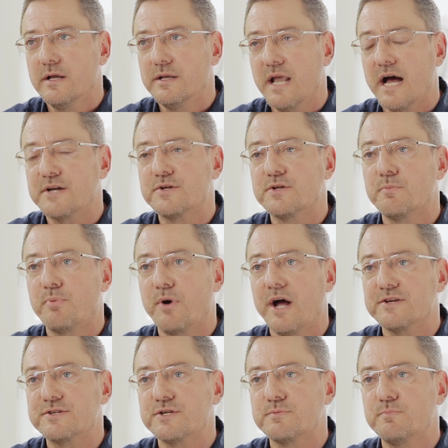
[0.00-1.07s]
not to the
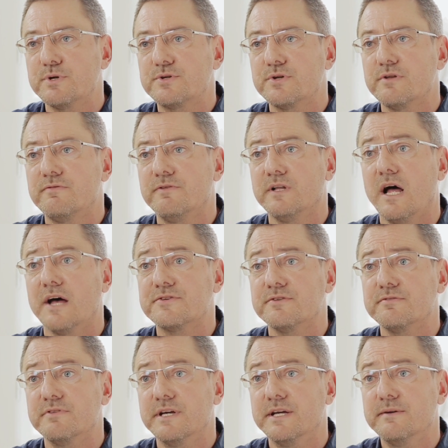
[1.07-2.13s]
process, but to the
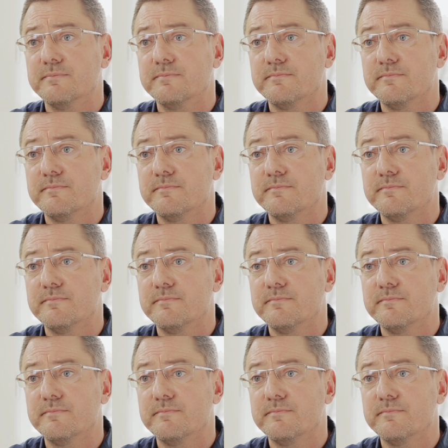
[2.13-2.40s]
philosophy.